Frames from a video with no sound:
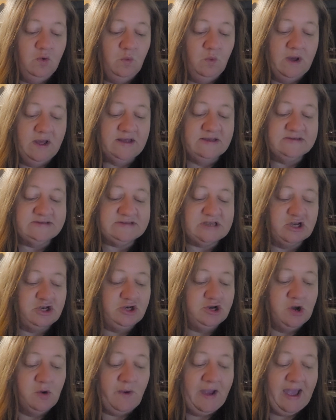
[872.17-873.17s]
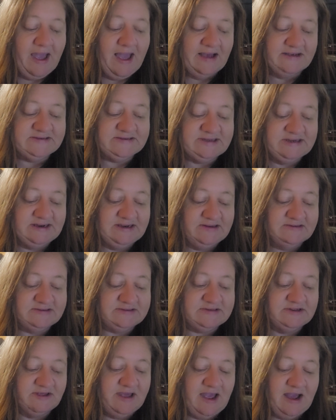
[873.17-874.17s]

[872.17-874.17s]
was no accident.